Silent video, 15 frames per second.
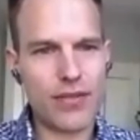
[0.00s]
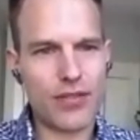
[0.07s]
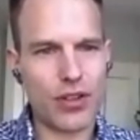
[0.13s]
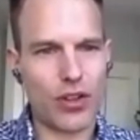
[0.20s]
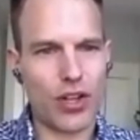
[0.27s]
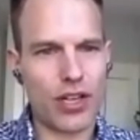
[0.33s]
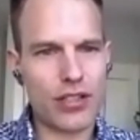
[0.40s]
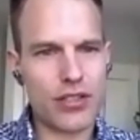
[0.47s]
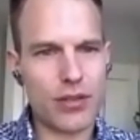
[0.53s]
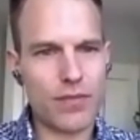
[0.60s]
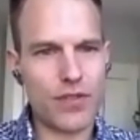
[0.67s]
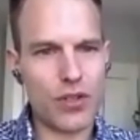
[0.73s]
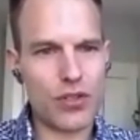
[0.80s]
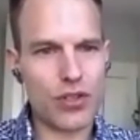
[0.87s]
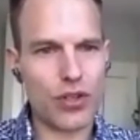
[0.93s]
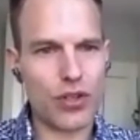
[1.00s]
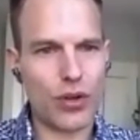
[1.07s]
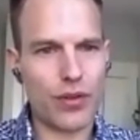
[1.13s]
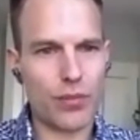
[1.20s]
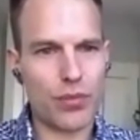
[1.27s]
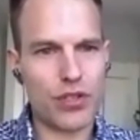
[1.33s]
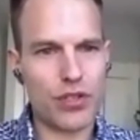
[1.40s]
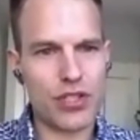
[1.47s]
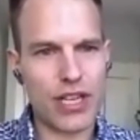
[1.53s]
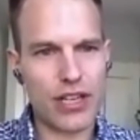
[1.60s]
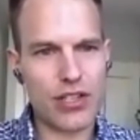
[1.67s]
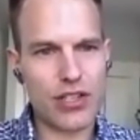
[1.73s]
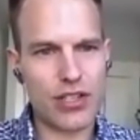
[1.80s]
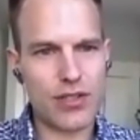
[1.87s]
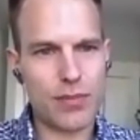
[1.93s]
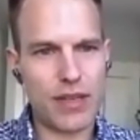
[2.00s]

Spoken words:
for long-term future growth and projections